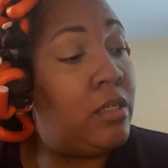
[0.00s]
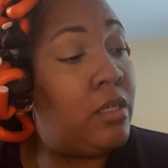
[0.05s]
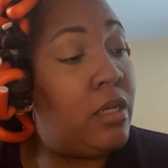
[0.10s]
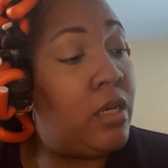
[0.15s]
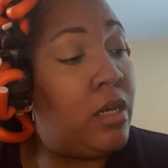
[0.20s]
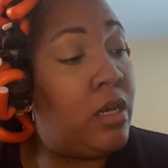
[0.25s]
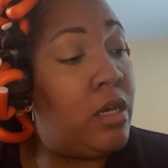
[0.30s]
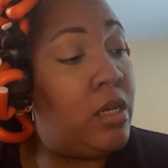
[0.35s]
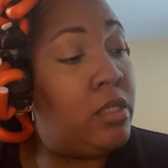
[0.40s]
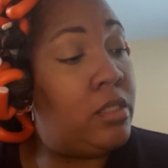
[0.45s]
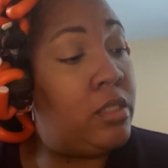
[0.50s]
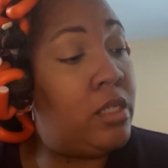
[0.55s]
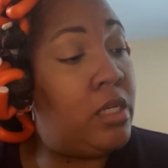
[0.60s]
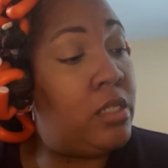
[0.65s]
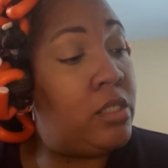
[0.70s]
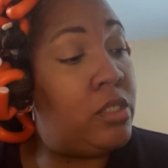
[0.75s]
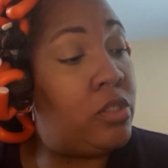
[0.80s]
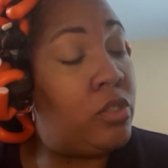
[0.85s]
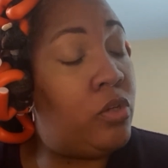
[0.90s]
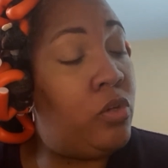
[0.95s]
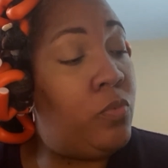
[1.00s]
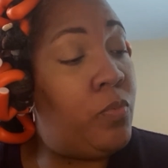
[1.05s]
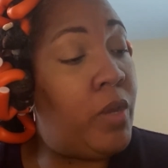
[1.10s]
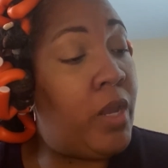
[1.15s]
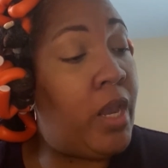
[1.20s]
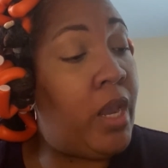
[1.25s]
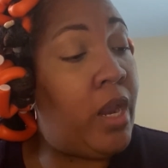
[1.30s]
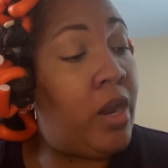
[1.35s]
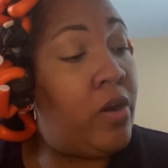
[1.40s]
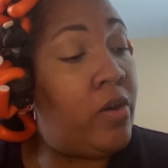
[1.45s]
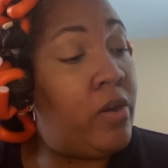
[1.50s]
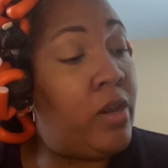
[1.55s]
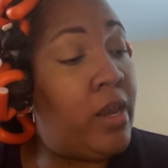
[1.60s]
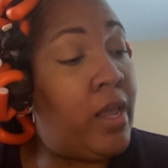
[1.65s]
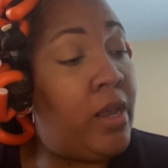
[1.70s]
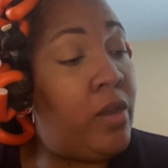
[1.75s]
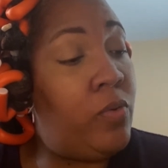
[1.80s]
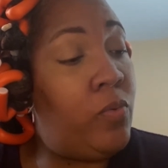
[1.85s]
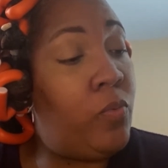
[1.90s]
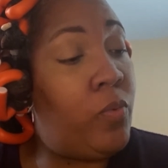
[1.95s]
it says it's human hair,
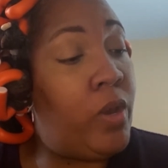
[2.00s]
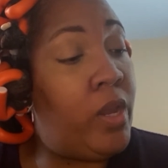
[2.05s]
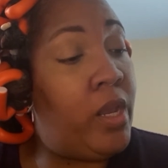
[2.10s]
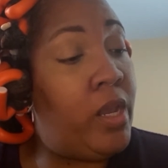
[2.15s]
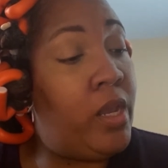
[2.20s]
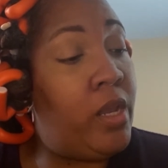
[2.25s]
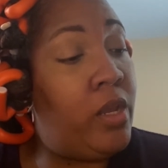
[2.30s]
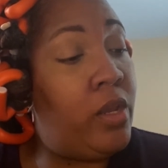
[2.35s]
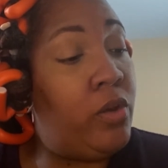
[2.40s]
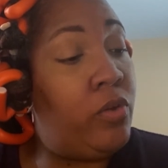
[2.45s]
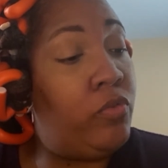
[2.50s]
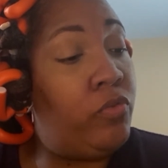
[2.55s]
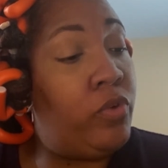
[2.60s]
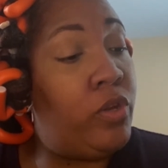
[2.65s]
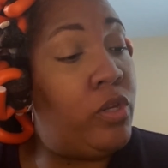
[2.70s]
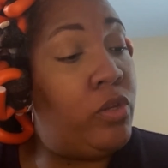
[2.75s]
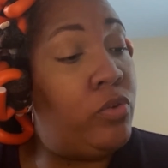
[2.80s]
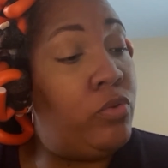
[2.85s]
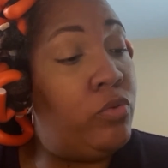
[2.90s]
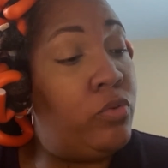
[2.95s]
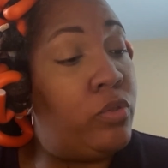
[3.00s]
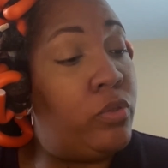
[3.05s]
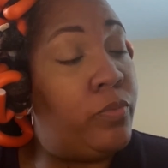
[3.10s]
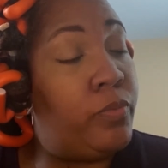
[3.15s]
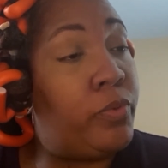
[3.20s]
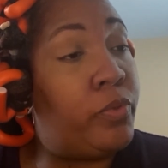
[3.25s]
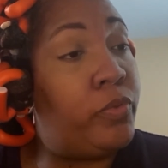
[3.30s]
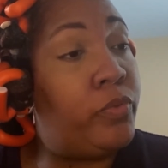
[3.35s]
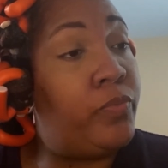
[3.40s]
lightweight, reusable.